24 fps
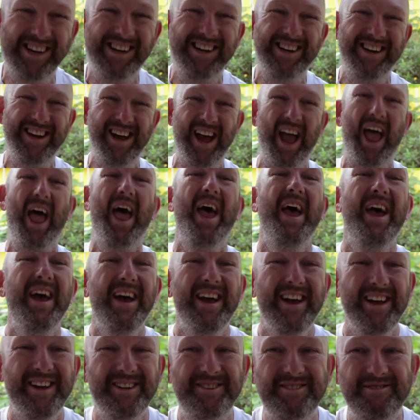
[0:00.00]
and
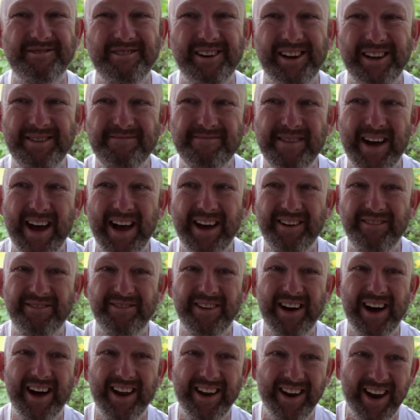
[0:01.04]
it's really mad
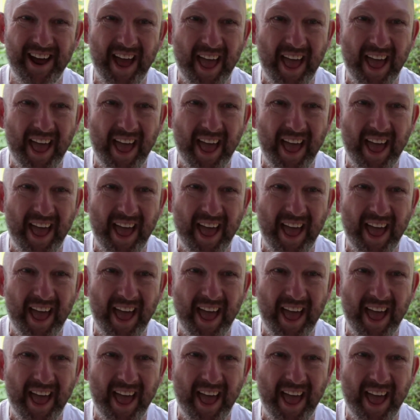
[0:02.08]
fun.